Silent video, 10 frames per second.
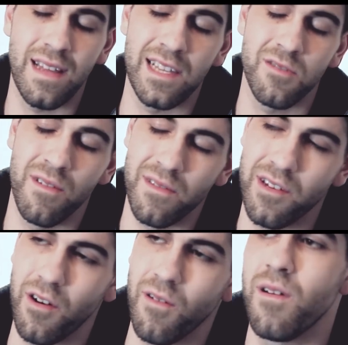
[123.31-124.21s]
That's when, you
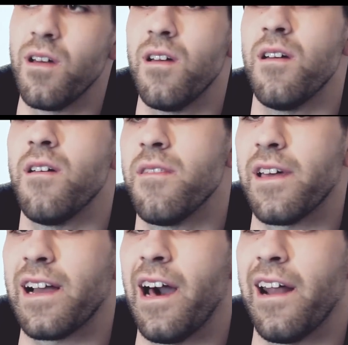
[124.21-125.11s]
know,
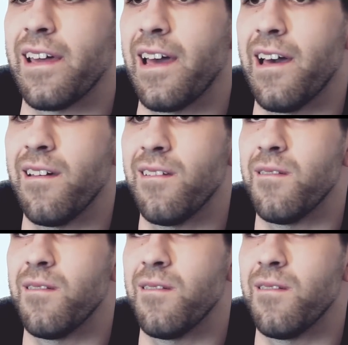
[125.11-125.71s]
they kind of get